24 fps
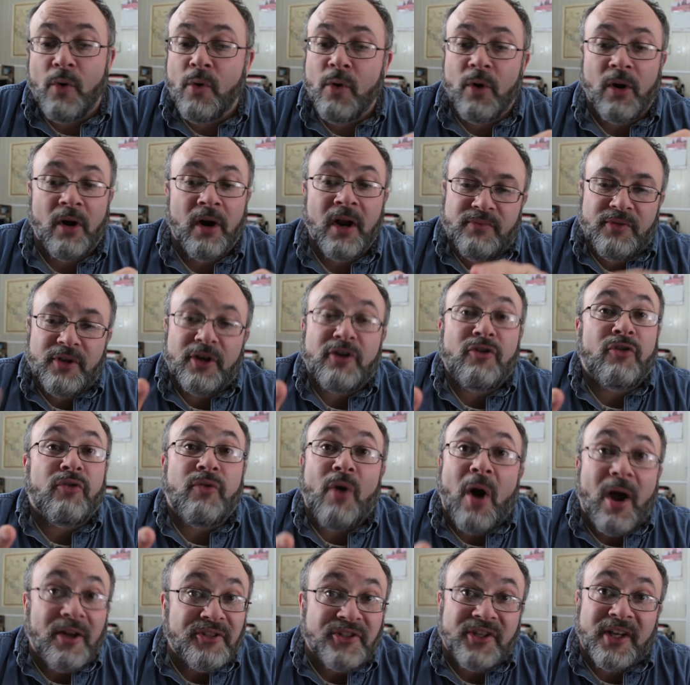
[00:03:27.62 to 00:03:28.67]
or the
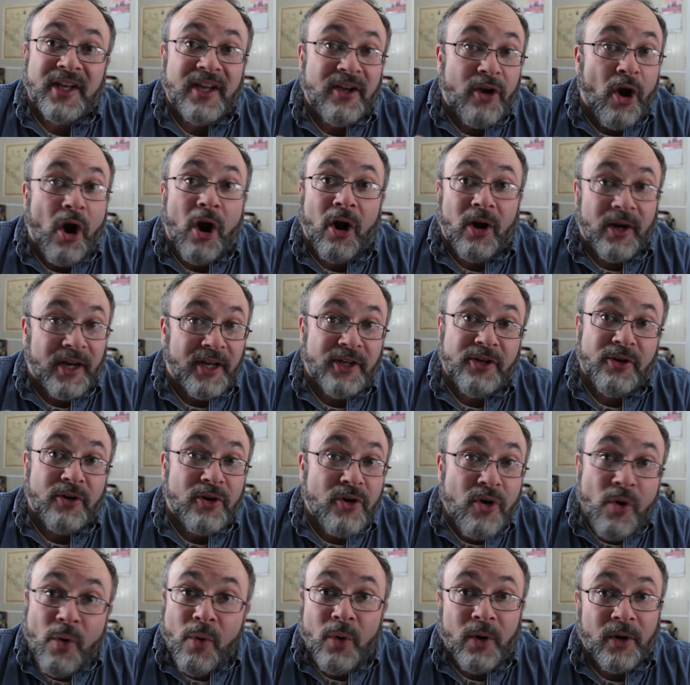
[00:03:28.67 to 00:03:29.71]
crossing guard at your
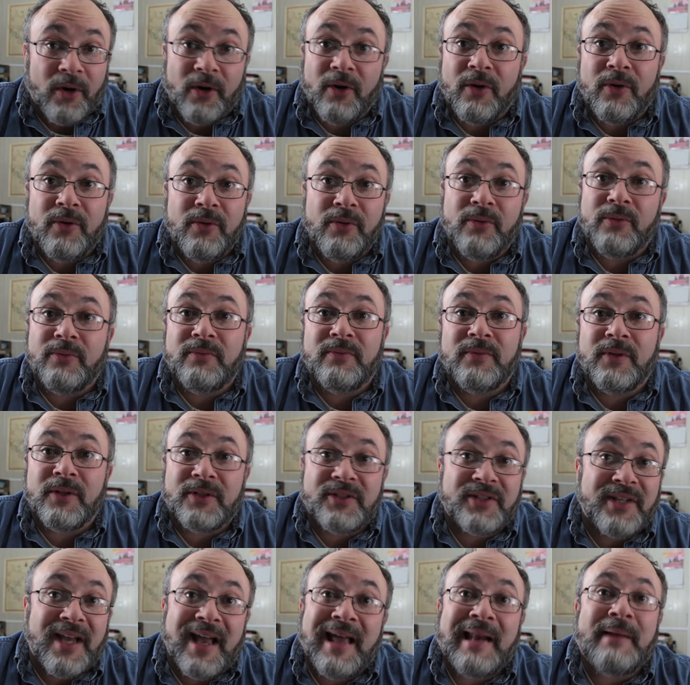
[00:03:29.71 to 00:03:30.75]
corner who
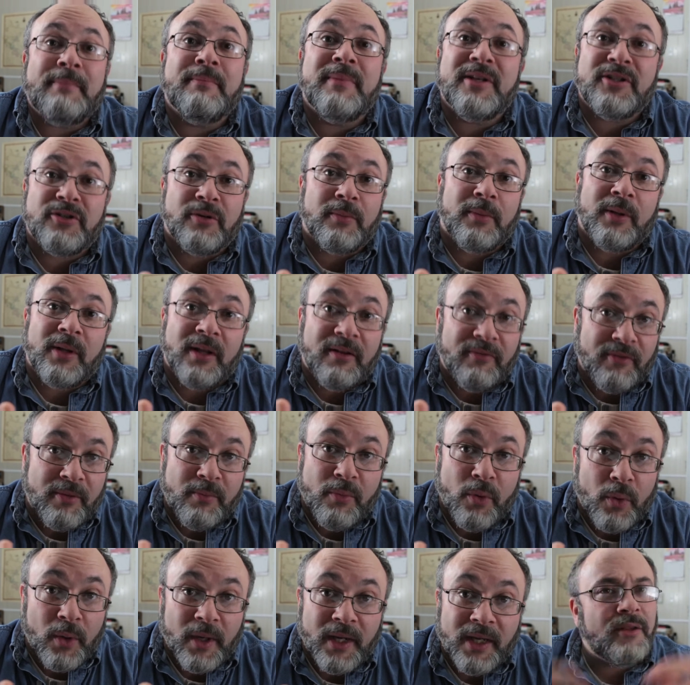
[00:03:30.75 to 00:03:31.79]
looks kind of miserable every
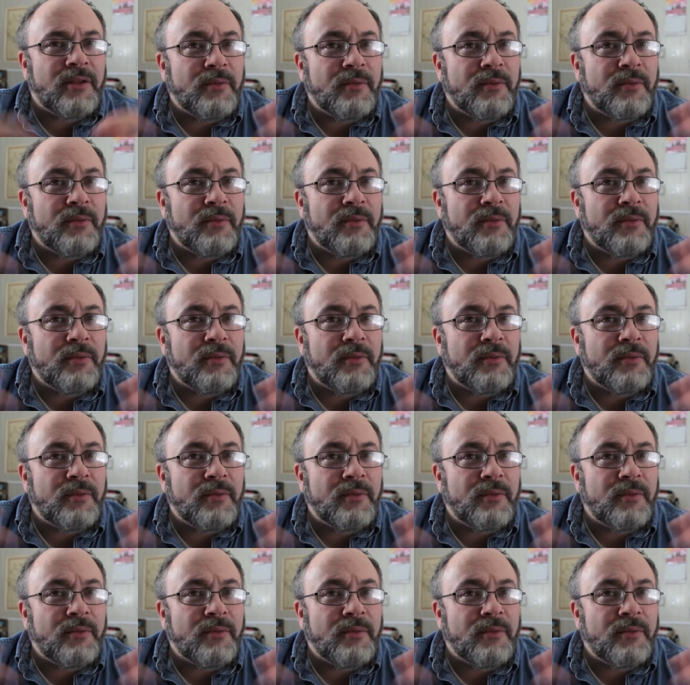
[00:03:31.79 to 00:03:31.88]
morning.